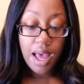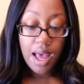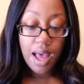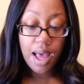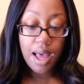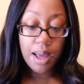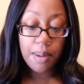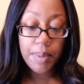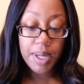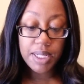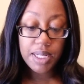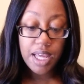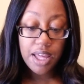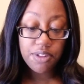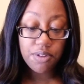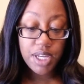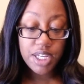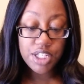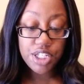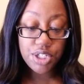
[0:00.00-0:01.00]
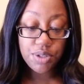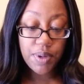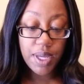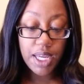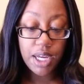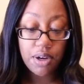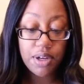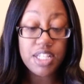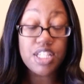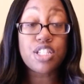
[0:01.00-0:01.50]
Another issue
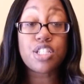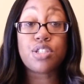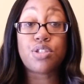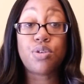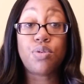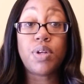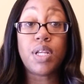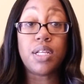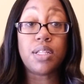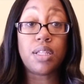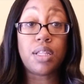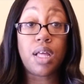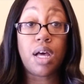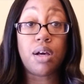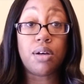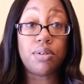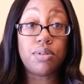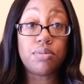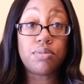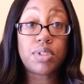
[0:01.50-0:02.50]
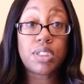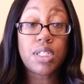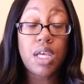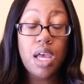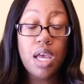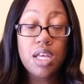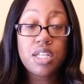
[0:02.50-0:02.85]
here is student loans.